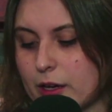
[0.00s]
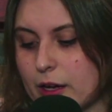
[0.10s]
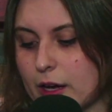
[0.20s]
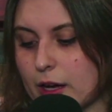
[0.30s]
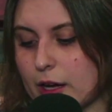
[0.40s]

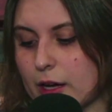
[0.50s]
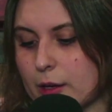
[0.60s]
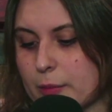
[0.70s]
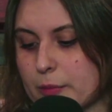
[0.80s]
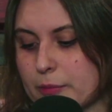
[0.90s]

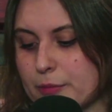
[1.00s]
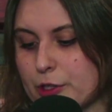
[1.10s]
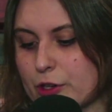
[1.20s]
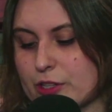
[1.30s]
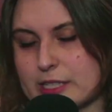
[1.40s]

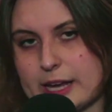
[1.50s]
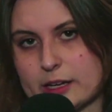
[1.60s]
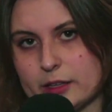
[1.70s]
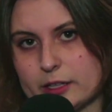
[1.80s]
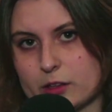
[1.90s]
this
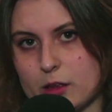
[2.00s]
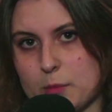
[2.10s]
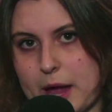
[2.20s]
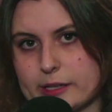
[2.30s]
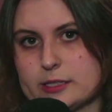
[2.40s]
analytical
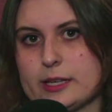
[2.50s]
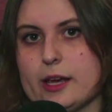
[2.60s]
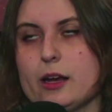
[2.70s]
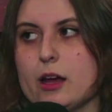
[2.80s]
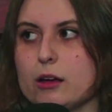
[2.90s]

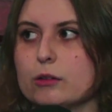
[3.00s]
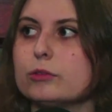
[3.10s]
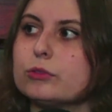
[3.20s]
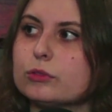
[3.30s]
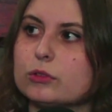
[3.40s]
mindset
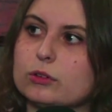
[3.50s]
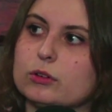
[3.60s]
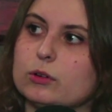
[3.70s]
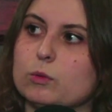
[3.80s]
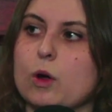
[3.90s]
of,
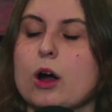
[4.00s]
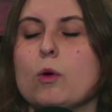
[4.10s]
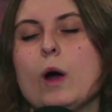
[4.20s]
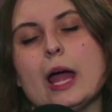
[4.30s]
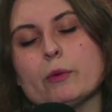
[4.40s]
well,
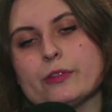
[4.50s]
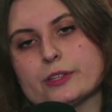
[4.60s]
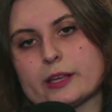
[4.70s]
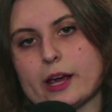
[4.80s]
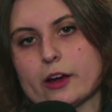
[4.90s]
why would
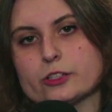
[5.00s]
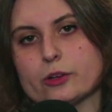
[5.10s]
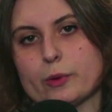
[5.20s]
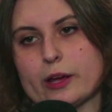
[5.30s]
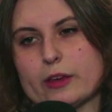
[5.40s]
this character
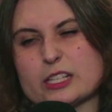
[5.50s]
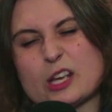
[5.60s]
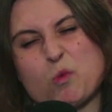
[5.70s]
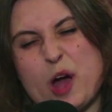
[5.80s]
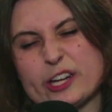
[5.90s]
wear this?
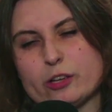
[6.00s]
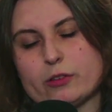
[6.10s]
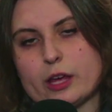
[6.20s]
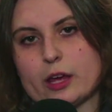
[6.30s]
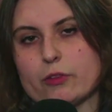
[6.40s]
Like, why do you
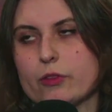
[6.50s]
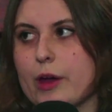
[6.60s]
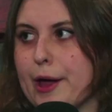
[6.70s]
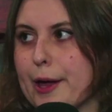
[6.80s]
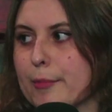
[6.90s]
think
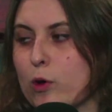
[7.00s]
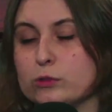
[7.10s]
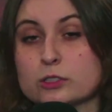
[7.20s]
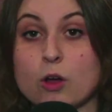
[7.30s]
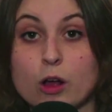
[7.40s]

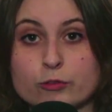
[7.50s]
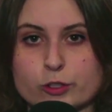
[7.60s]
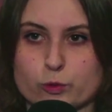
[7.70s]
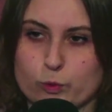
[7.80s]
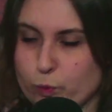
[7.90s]
Holden
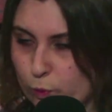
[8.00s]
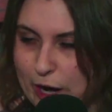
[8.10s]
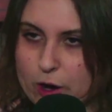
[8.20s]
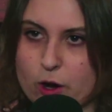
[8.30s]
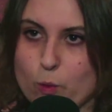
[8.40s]
Caulfield would
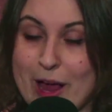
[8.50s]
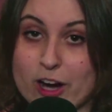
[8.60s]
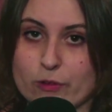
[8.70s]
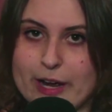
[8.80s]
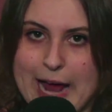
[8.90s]

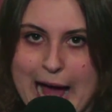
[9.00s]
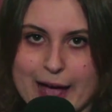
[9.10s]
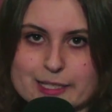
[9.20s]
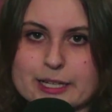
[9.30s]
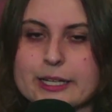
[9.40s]
wear a red
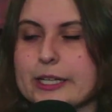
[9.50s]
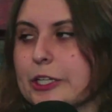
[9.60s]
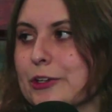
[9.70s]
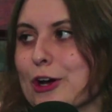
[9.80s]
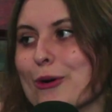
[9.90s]
hat?
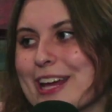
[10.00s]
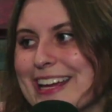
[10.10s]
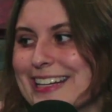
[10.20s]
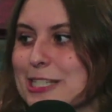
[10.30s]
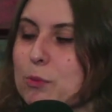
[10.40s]

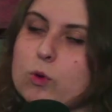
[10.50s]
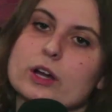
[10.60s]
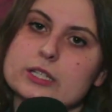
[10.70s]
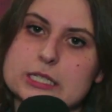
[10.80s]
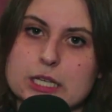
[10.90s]
And it's
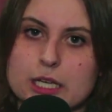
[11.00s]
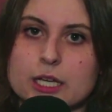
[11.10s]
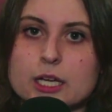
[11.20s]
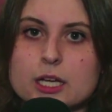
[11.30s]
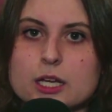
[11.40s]
important
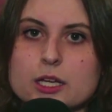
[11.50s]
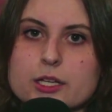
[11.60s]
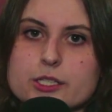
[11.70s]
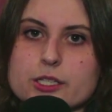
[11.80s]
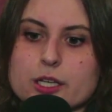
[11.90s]

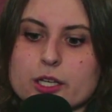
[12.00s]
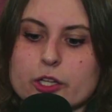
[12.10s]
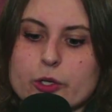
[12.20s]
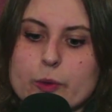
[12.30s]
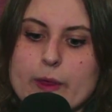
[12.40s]
to
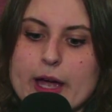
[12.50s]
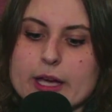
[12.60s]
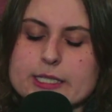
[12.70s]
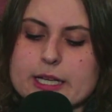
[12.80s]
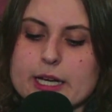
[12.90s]
conclude that,